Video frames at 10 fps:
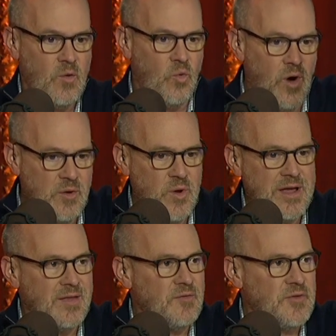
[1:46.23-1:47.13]
one
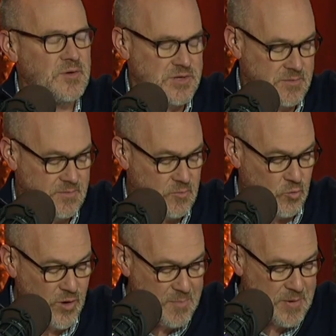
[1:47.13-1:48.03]
week in the future,
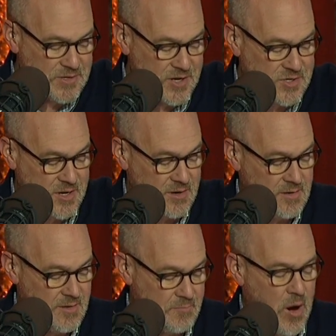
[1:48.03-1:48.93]
repositioning,
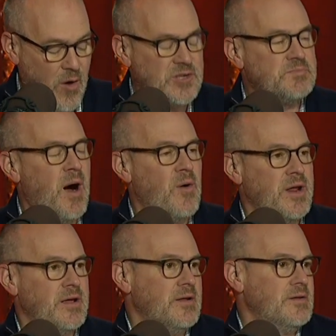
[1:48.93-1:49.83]

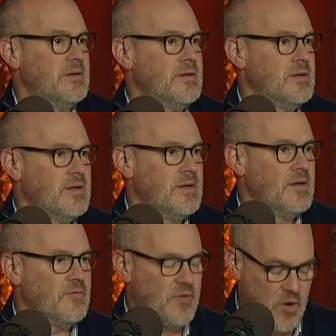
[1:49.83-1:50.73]
postponing it
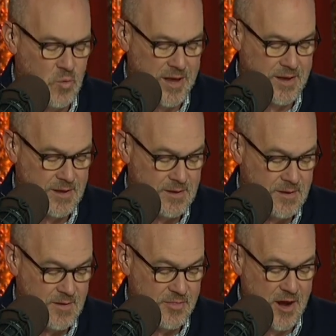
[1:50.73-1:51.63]
for a week,
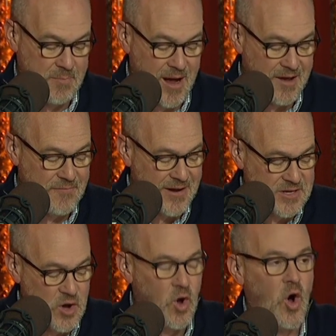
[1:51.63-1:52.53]
thereby
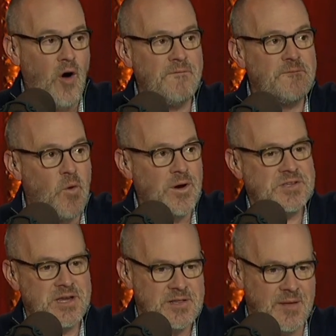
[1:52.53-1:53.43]
affecting all
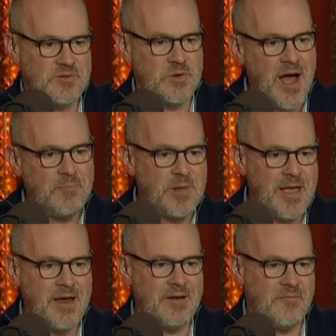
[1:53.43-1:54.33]
fourteen clubs. So not
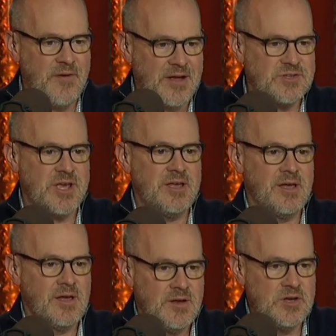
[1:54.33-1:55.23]
playing it affects
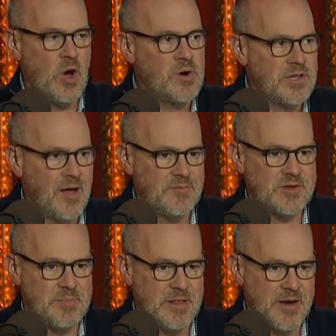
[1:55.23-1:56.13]
no club's
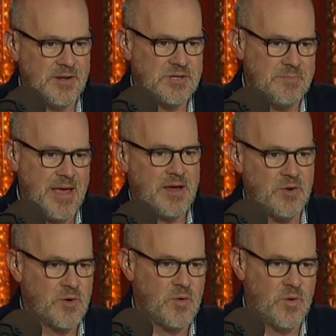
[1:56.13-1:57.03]
ability to make it
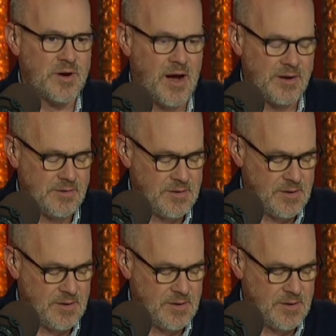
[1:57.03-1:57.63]
or, or not.